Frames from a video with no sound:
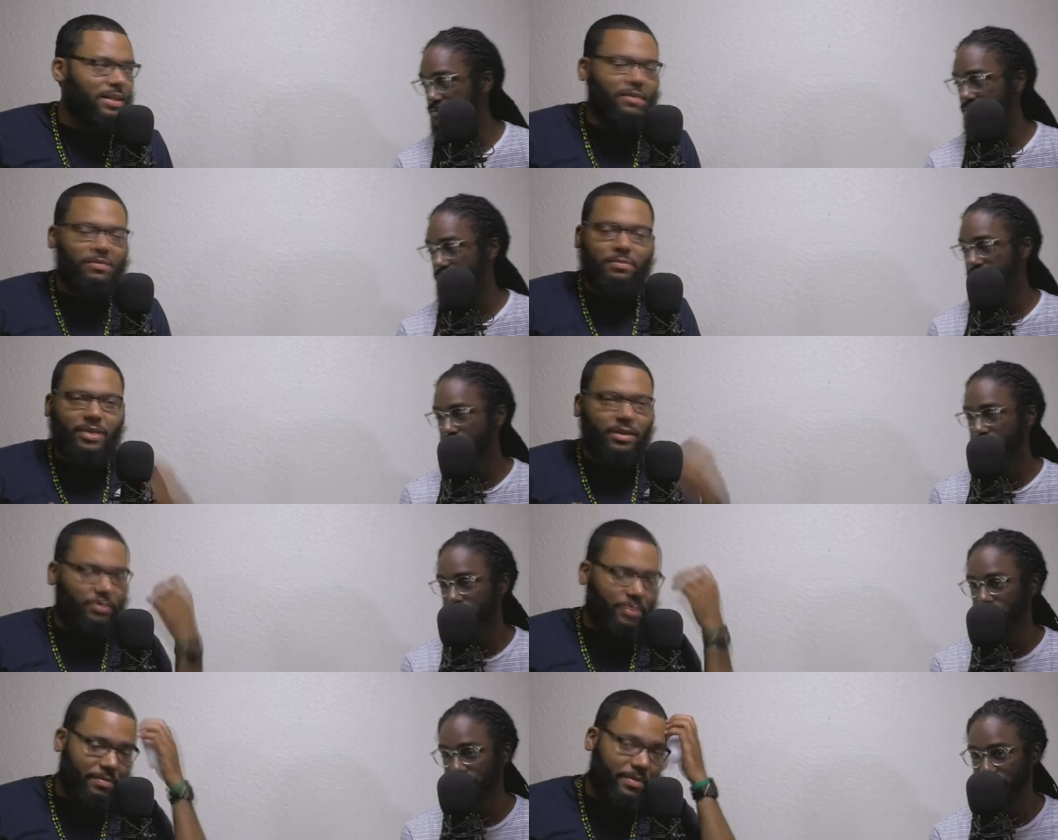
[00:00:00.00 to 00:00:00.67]
Speaker 1: never been
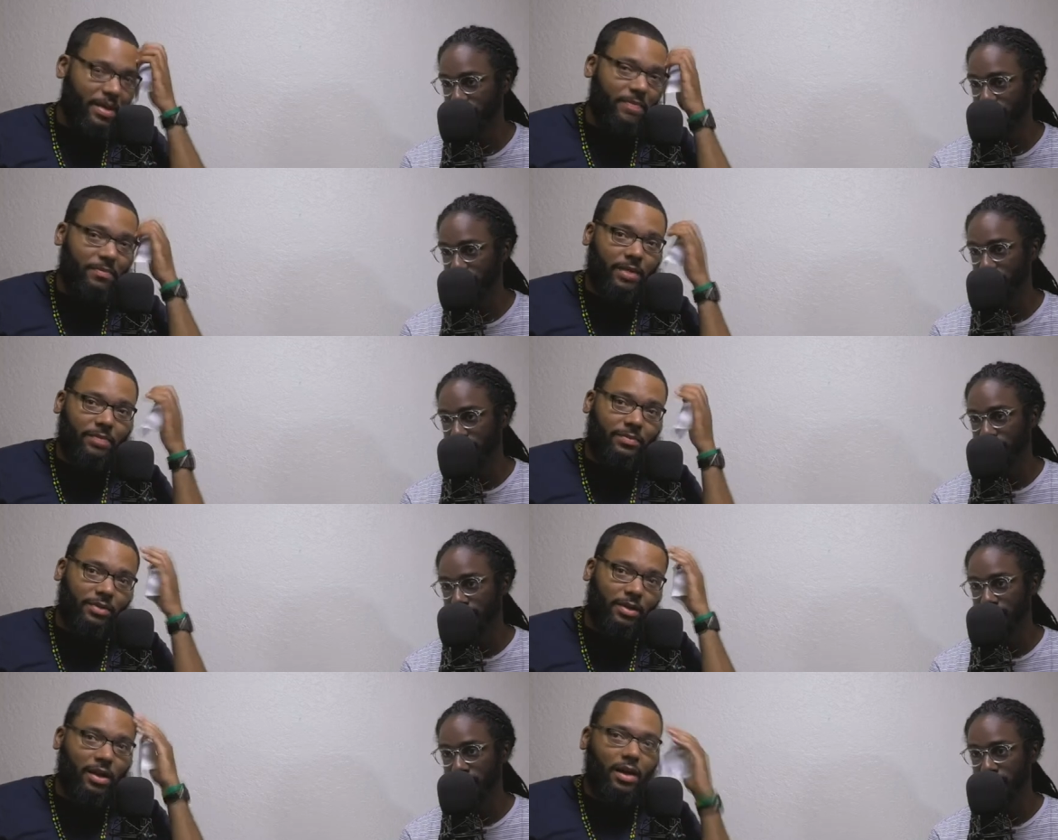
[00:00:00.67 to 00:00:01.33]
able to baby
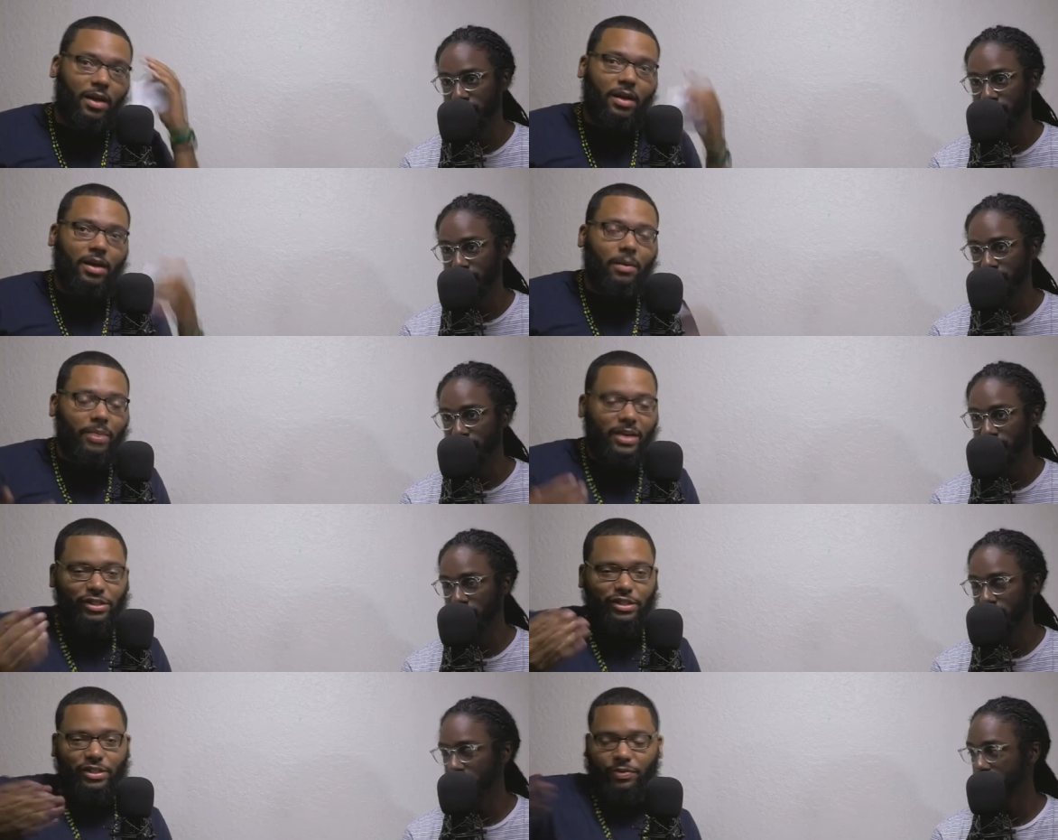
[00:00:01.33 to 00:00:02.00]
mama,
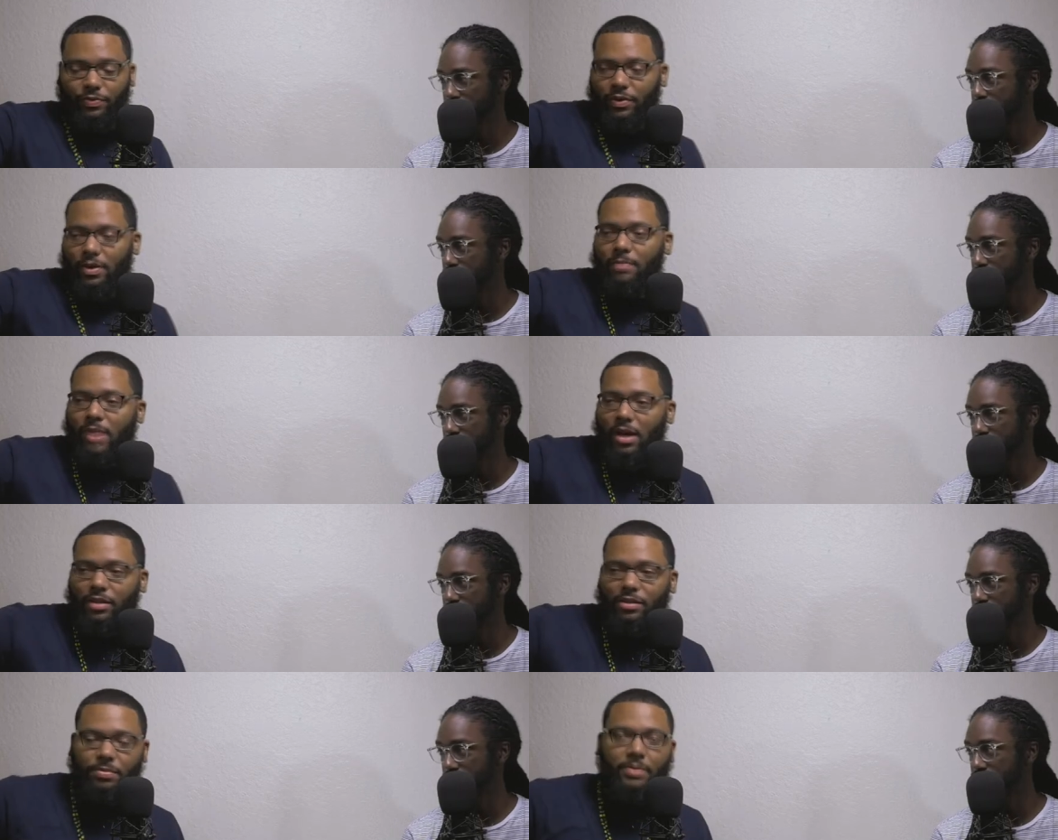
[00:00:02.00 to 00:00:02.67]
but just from
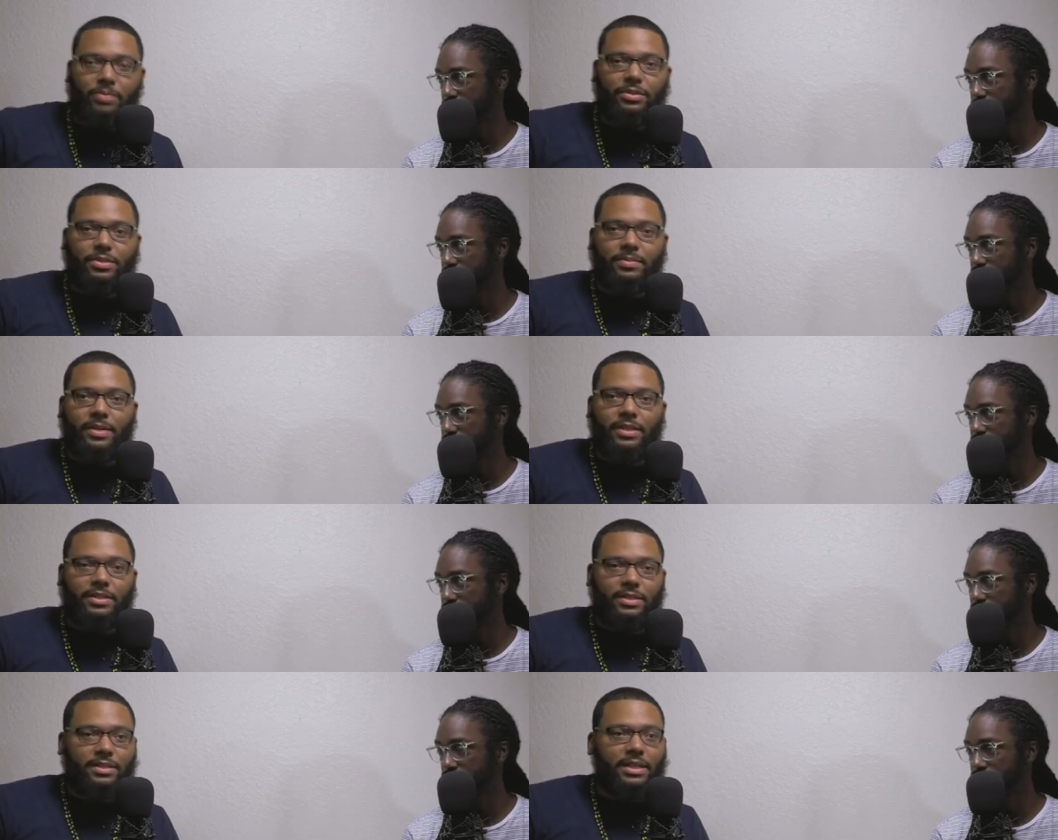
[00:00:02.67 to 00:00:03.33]
other people's
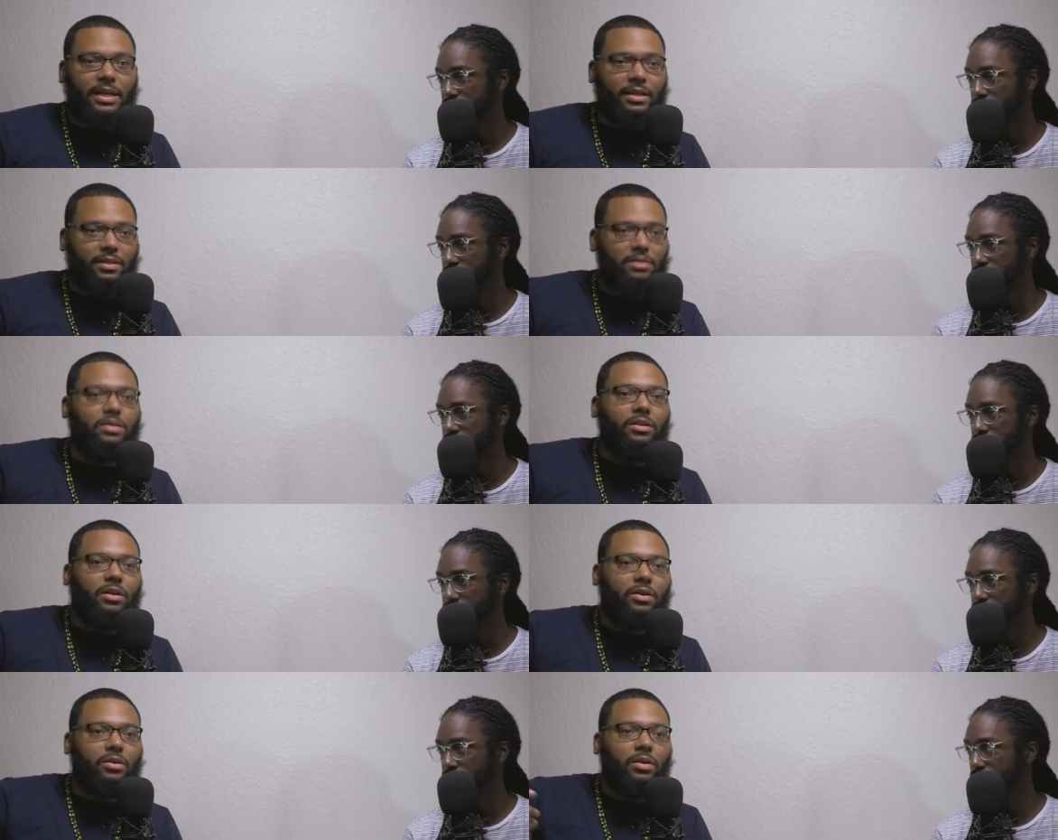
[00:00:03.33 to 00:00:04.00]
experience, they said, you
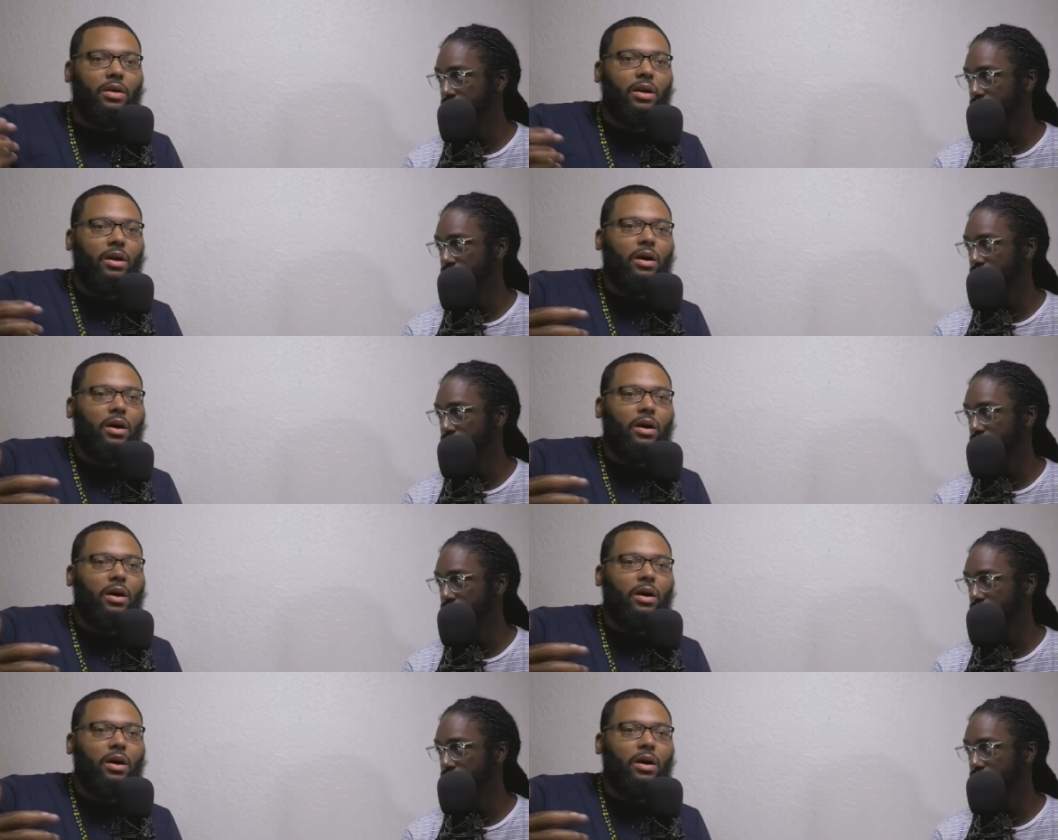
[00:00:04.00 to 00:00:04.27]
know,